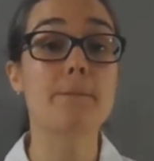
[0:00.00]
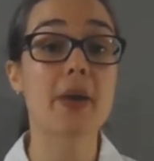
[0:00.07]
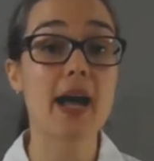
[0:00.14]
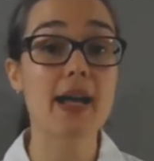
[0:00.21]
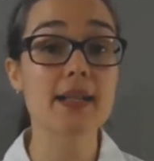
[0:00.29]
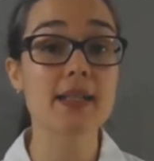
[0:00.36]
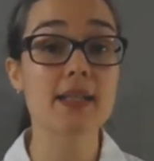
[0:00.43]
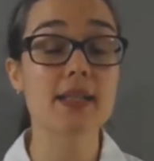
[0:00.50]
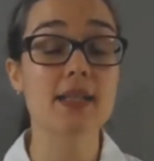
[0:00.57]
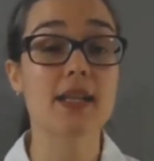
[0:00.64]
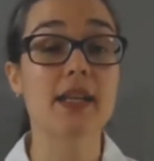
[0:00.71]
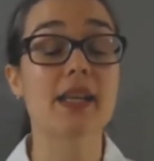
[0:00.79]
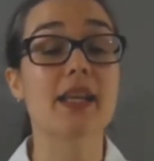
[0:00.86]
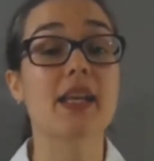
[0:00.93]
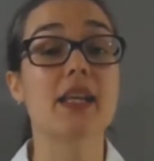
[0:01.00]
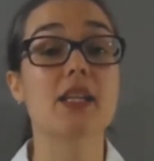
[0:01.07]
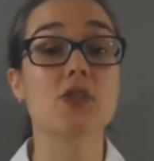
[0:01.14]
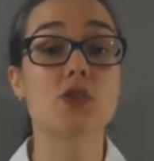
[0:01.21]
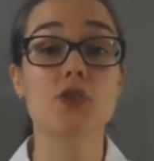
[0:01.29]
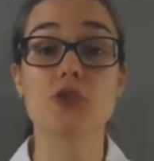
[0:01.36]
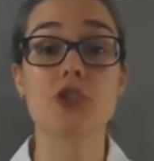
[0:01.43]
but it
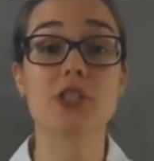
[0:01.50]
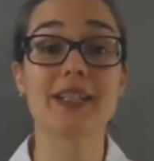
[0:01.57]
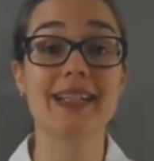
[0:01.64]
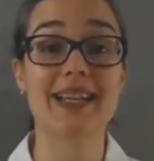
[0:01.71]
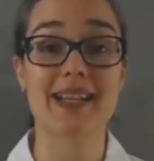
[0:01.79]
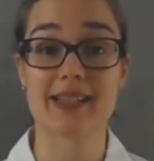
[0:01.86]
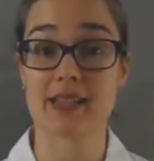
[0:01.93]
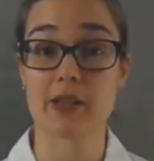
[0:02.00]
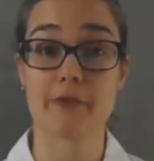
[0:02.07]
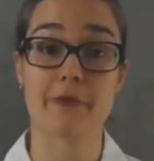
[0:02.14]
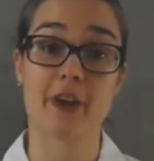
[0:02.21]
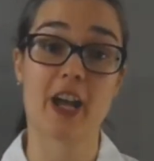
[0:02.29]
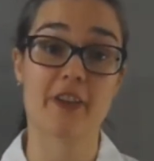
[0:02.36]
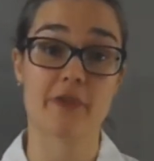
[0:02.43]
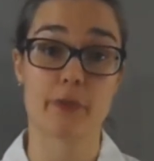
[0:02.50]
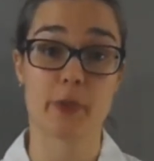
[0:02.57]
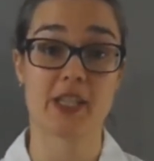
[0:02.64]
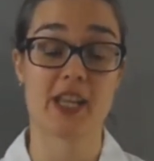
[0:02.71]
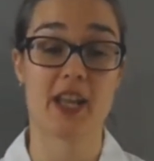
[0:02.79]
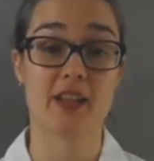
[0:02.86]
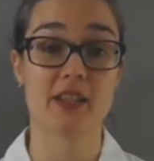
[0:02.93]
is usually less than
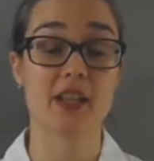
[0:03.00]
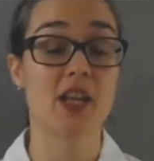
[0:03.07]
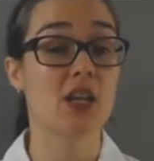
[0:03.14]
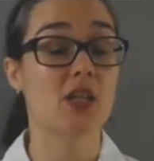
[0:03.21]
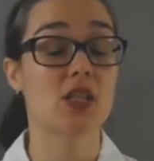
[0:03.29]
5%.